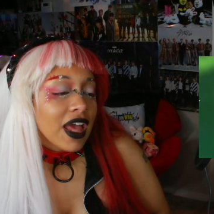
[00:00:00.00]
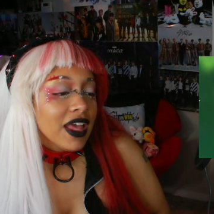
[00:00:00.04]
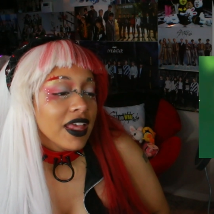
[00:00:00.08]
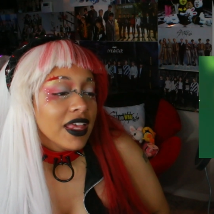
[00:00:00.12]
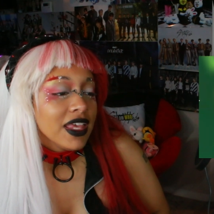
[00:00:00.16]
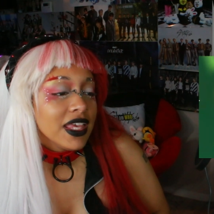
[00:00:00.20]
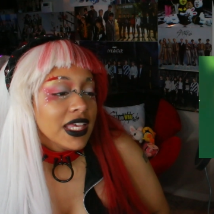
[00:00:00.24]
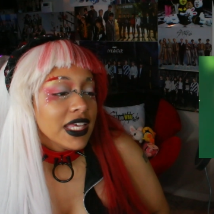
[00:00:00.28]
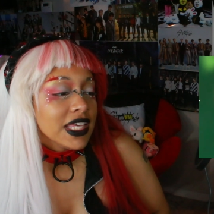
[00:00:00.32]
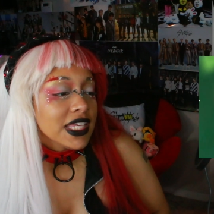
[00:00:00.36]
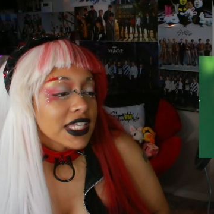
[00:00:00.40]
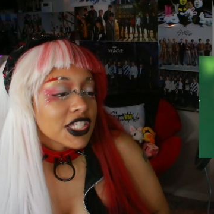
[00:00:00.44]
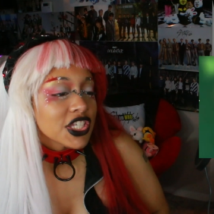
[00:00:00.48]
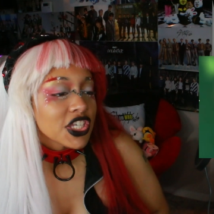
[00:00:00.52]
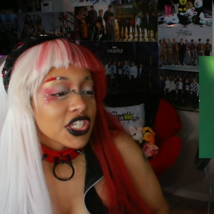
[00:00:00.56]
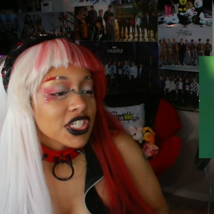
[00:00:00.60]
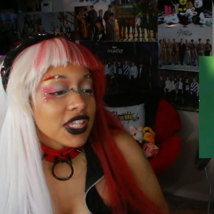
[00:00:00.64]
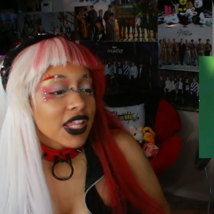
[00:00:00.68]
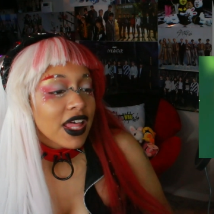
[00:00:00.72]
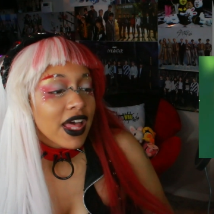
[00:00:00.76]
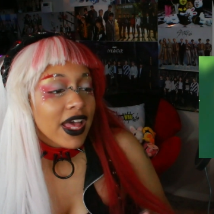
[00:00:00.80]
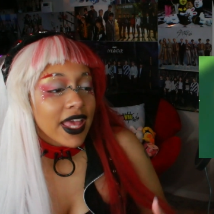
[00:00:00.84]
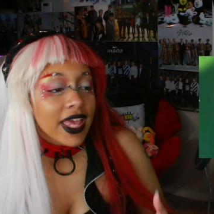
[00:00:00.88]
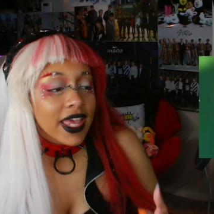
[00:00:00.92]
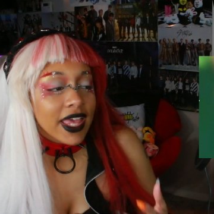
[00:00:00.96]
And he is
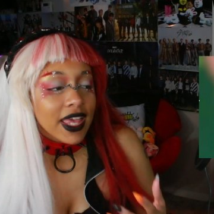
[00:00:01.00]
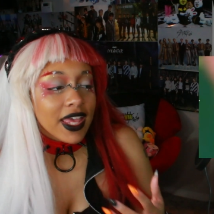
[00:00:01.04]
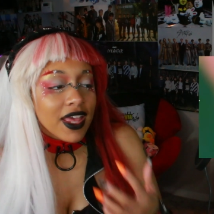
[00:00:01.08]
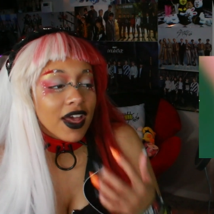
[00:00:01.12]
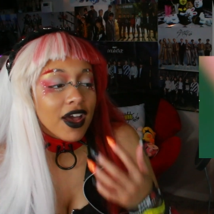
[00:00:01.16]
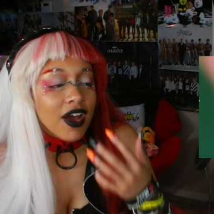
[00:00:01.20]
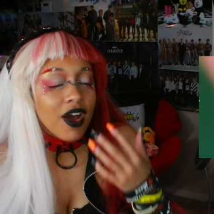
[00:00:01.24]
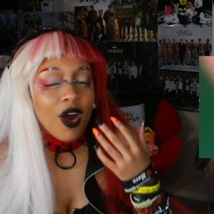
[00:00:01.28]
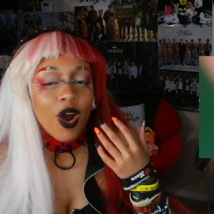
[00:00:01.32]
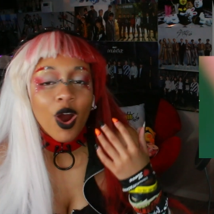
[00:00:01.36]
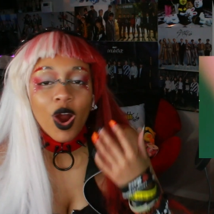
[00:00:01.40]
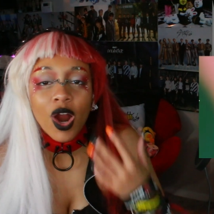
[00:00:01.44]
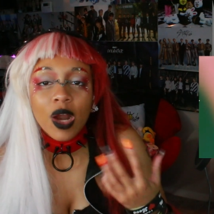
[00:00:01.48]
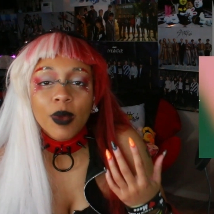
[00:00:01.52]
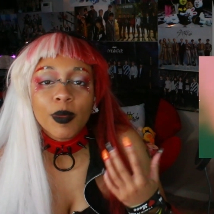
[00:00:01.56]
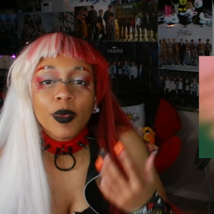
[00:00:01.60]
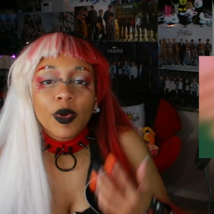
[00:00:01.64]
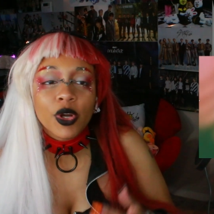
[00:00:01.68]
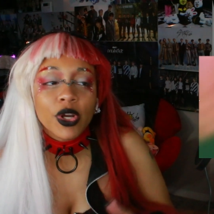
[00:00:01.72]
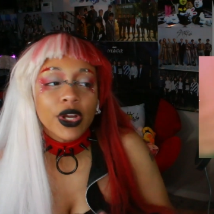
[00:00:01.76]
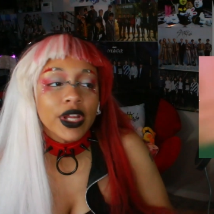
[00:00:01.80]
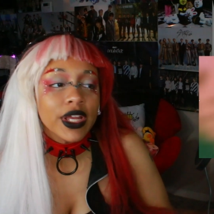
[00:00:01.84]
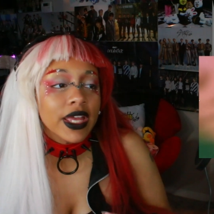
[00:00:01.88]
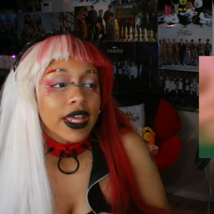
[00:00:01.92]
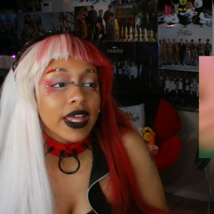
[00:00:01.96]
just like
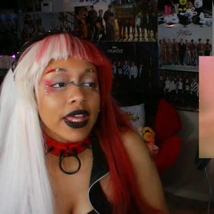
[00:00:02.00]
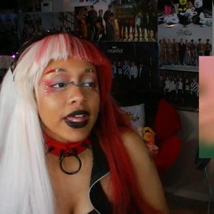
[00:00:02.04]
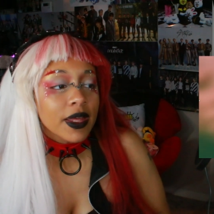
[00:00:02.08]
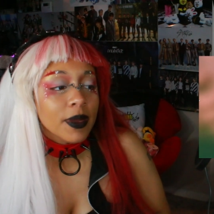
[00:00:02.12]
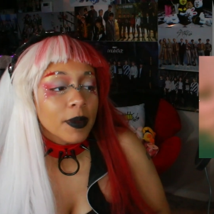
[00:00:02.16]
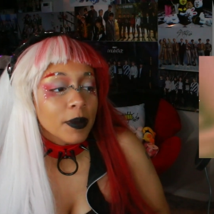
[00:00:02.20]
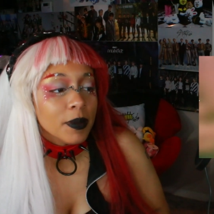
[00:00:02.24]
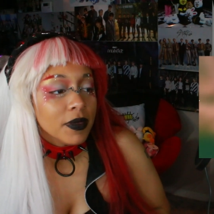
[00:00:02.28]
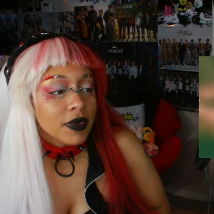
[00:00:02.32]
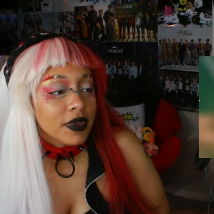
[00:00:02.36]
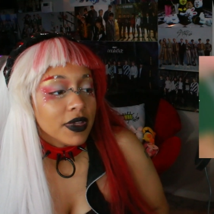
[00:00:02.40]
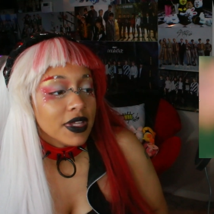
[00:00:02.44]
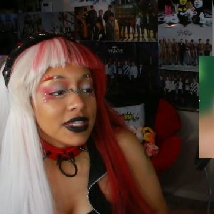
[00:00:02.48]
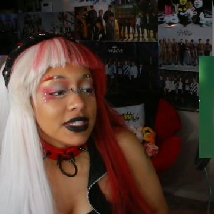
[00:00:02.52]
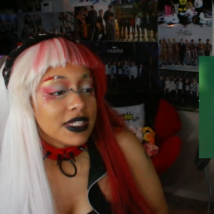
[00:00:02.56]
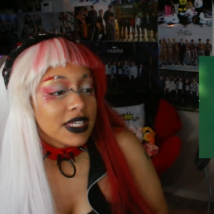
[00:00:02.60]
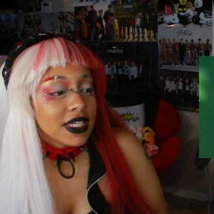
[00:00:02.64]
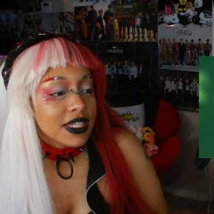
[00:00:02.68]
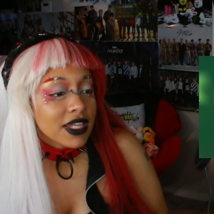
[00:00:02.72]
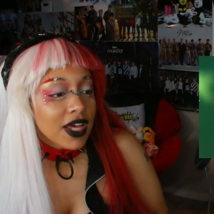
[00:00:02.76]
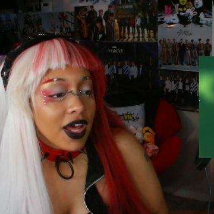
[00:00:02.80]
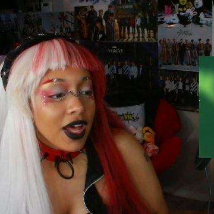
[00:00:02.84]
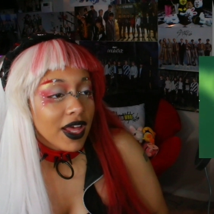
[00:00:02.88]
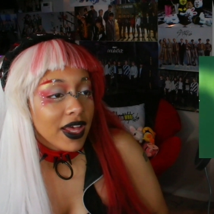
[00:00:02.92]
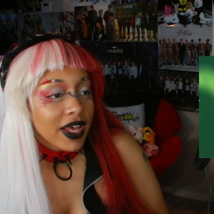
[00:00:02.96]
harboring him. Is
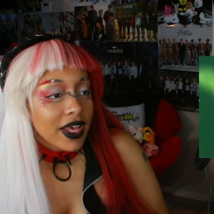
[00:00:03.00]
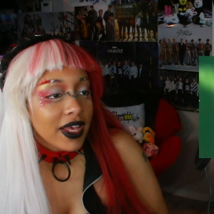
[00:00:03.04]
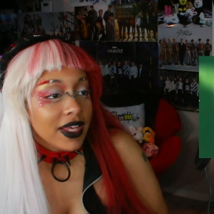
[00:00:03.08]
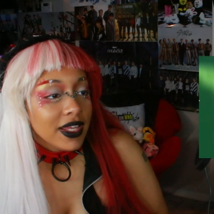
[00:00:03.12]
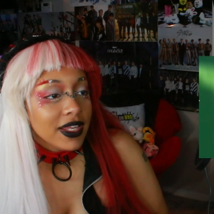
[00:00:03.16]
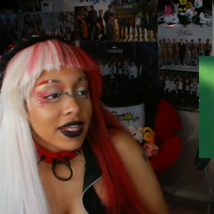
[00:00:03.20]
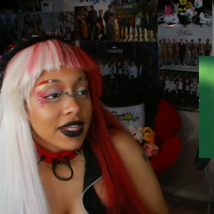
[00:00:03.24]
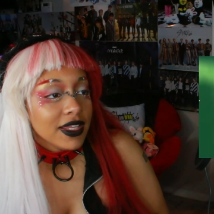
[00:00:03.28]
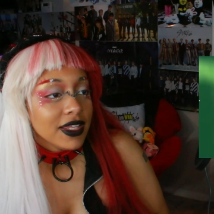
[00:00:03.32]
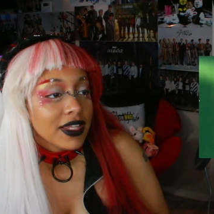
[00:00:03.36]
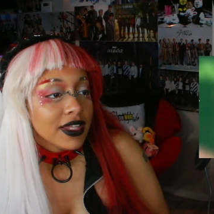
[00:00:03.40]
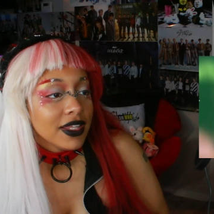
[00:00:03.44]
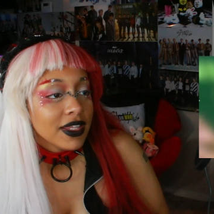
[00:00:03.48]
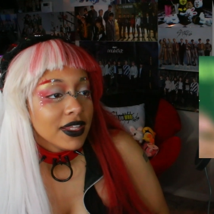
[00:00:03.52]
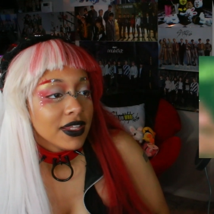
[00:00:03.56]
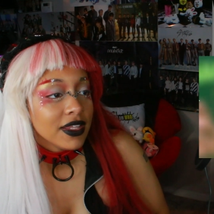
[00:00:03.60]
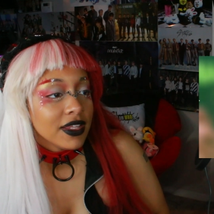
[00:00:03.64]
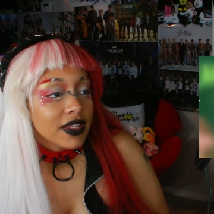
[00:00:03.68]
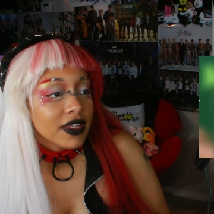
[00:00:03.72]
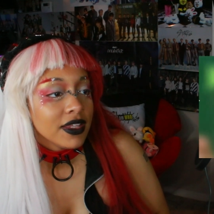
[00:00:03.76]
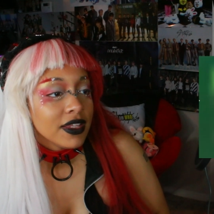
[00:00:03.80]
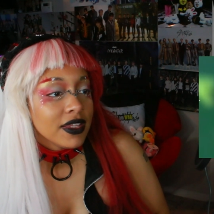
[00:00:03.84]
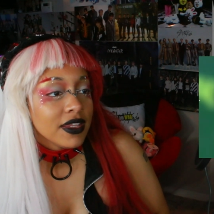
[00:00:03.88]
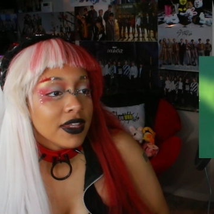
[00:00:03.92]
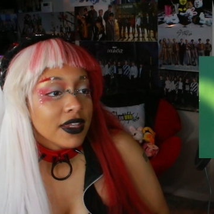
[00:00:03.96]
he not?
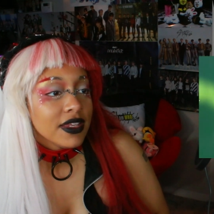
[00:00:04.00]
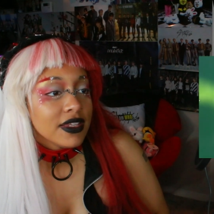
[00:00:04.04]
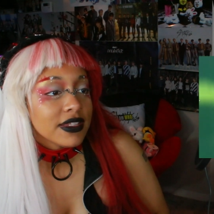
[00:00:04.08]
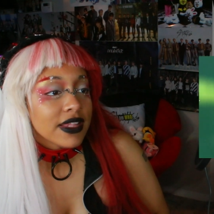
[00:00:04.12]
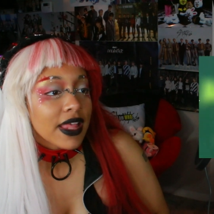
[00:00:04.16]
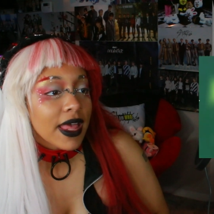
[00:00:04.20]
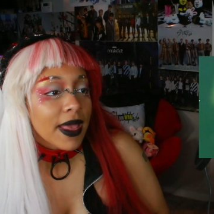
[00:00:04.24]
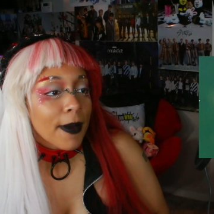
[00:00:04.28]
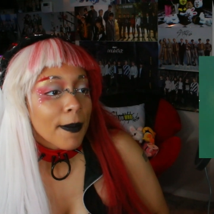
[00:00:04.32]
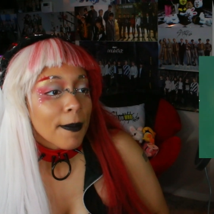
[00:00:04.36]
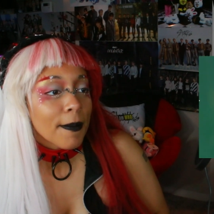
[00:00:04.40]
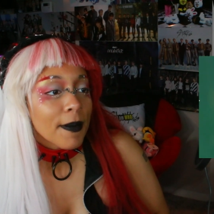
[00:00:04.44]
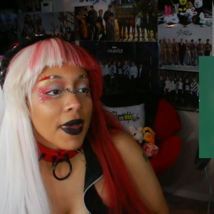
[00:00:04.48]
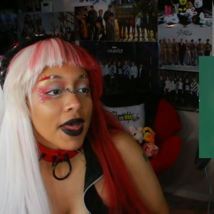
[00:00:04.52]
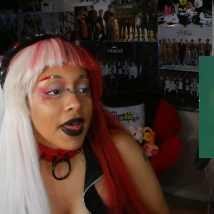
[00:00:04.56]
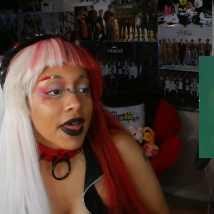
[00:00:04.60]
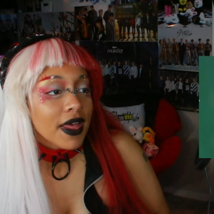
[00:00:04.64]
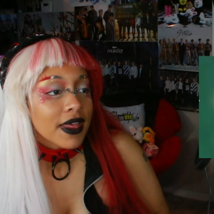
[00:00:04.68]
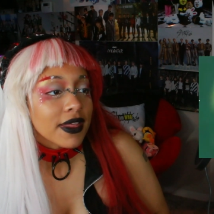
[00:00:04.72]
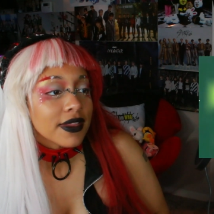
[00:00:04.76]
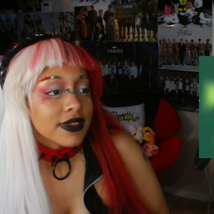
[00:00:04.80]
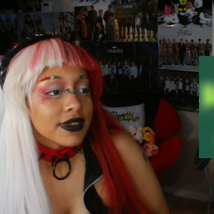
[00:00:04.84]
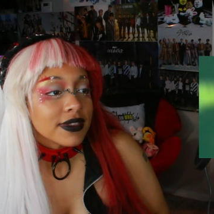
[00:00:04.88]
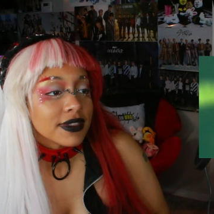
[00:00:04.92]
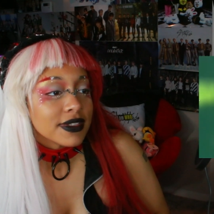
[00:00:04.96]
He's like,
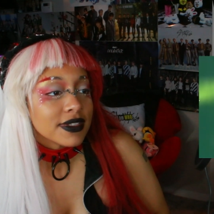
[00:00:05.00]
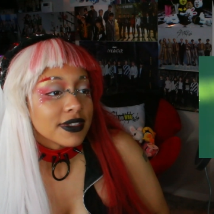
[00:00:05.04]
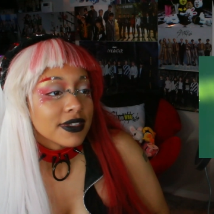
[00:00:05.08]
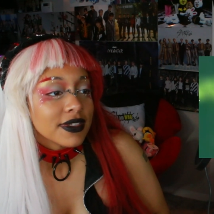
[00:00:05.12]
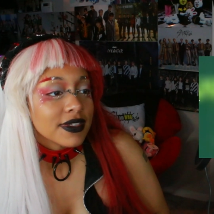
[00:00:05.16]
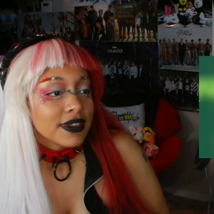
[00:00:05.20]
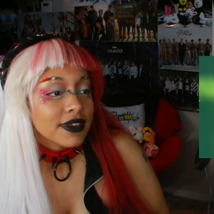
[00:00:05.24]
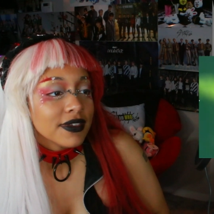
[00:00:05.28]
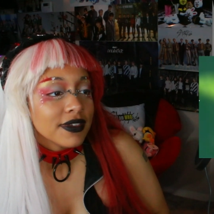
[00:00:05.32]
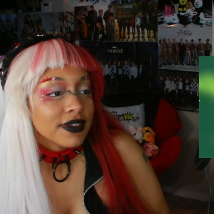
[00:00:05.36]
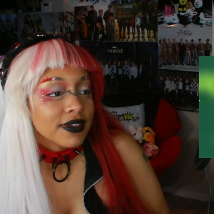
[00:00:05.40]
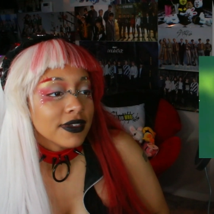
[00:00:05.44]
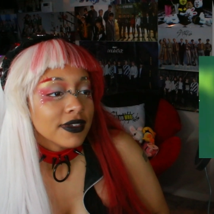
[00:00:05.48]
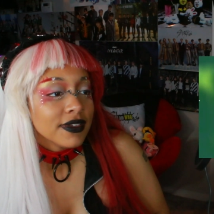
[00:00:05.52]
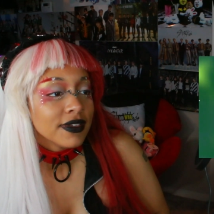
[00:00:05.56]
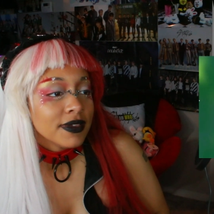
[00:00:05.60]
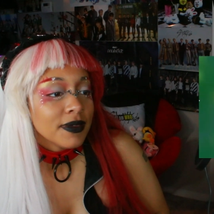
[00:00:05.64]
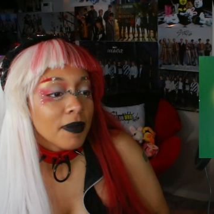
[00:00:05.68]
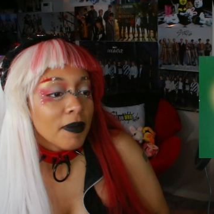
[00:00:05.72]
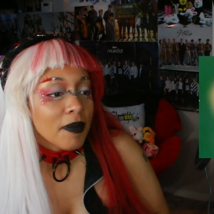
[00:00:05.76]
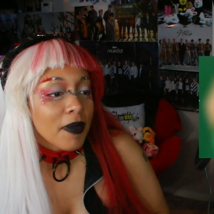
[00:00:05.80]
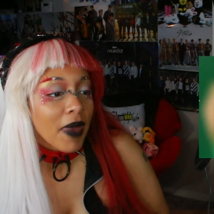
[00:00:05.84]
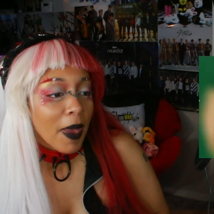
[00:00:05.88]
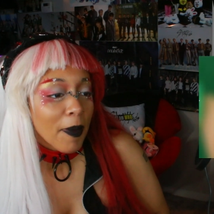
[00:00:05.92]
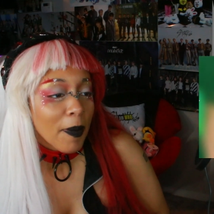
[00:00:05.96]
mine's
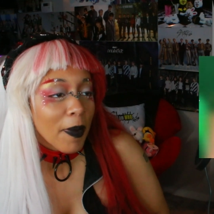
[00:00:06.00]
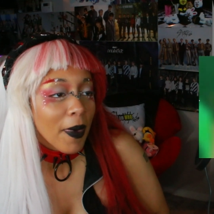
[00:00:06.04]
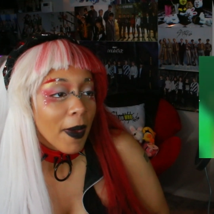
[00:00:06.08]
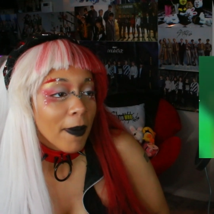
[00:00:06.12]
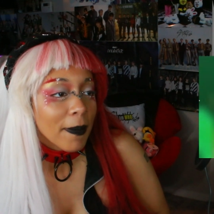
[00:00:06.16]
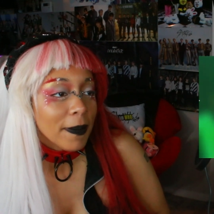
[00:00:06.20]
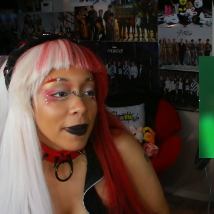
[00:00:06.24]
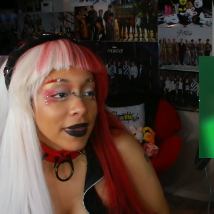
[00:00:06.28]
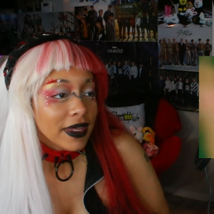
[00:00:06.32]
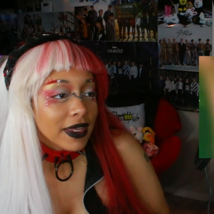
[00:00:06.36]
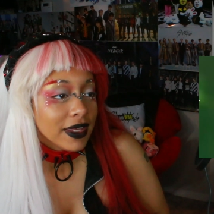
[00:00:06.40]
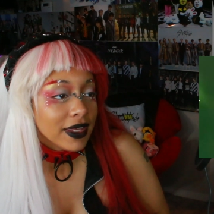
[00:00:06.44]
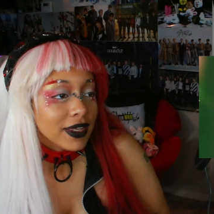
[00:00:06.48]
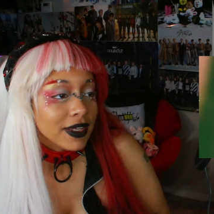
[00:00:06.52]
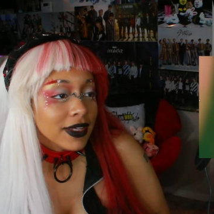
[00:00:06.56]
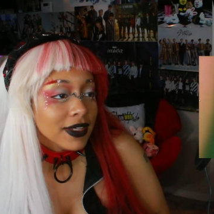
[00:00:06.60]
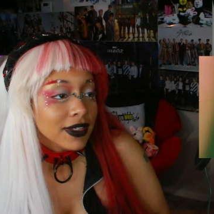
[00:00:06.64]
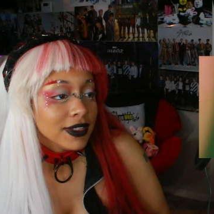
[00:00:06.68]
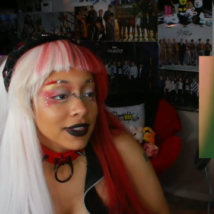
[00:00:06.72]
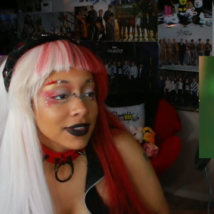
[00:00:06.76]
my puppy.